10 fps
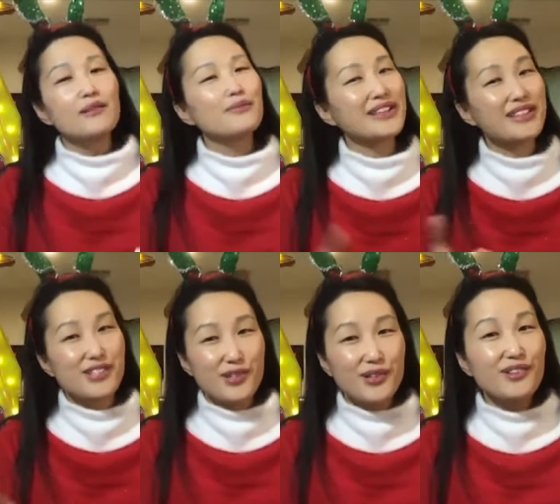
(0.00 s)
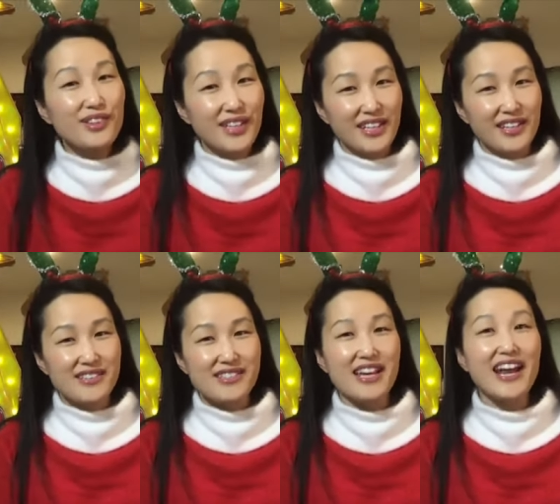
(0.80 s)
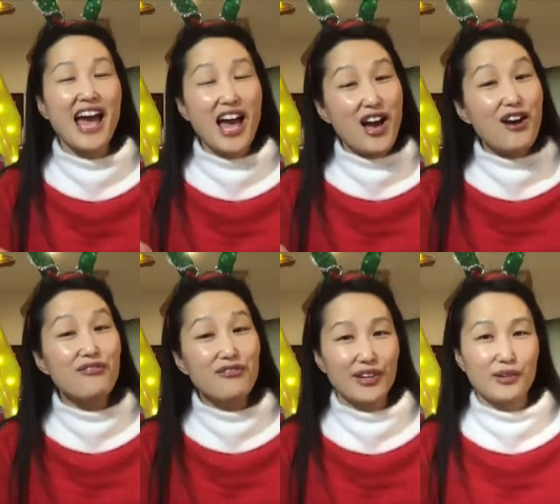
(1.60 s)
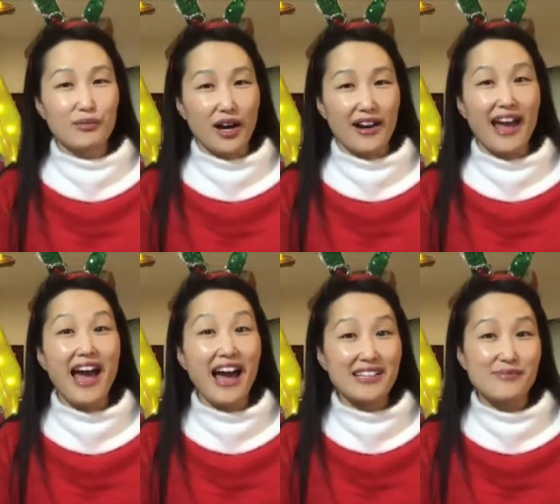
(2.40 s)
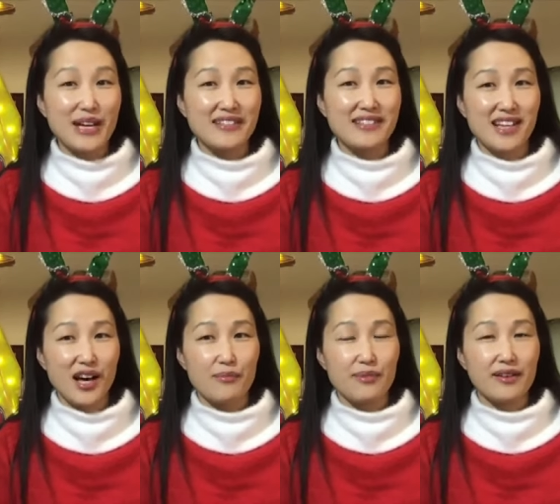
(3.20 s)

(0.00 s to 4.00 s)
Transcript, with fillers: But the truth is that everyone has messed up.